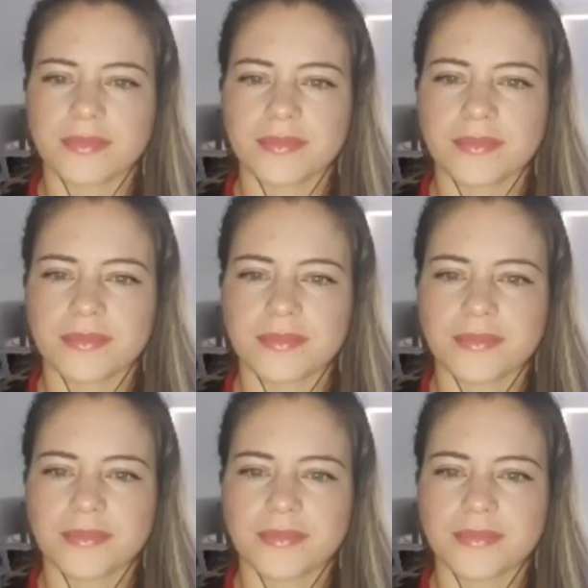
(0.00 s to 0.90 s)

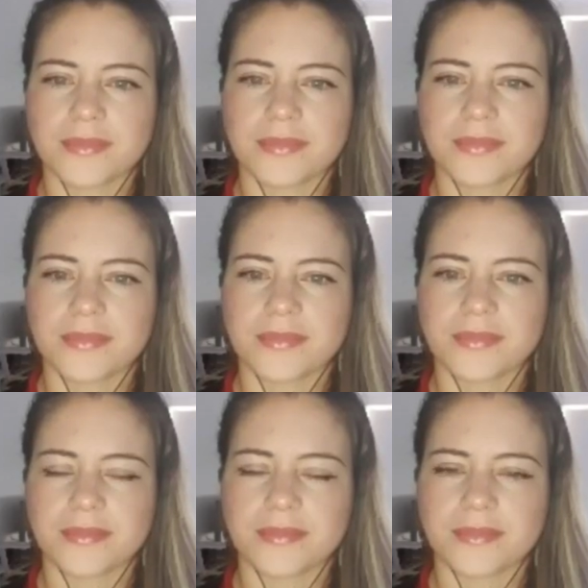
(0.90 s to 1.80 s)

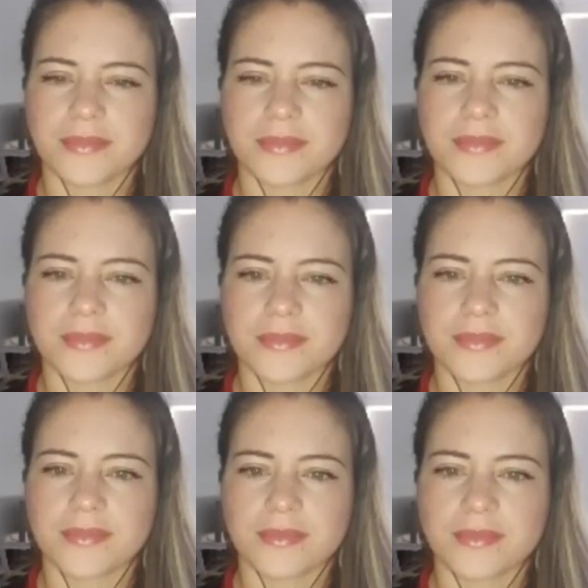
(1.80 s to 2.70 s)

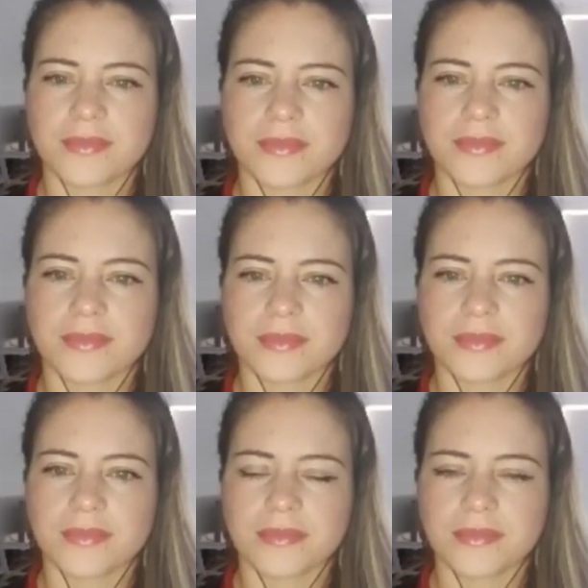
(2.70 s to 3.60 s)

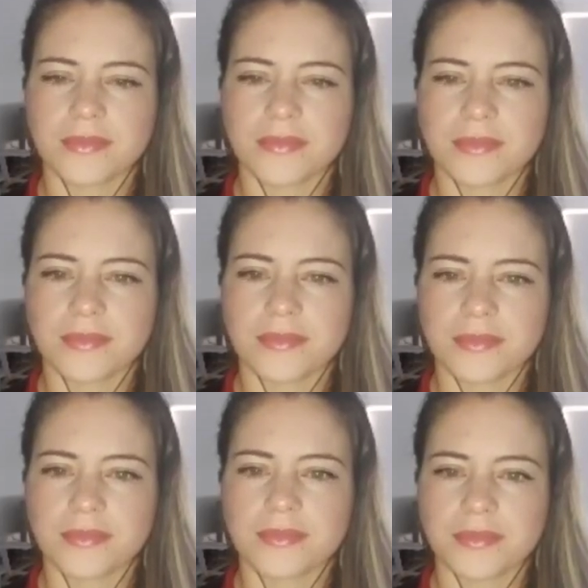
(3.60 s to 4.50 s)

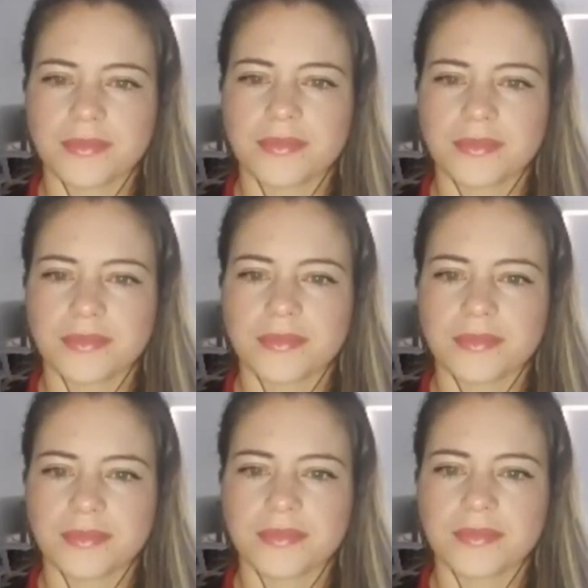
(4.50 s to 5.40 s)

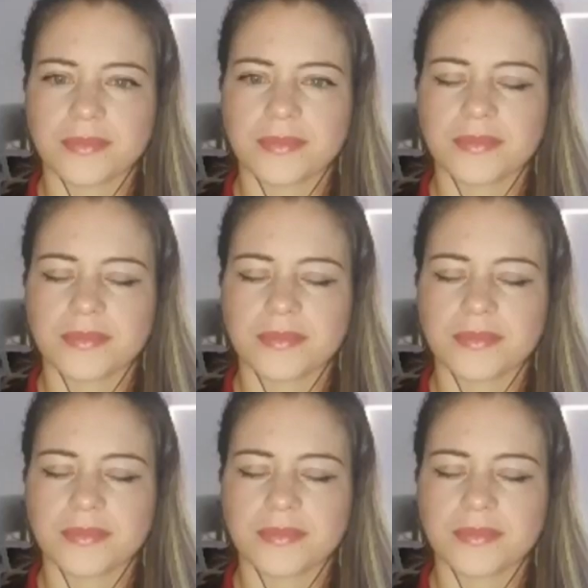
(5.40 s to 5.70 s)
The person shown says nothing.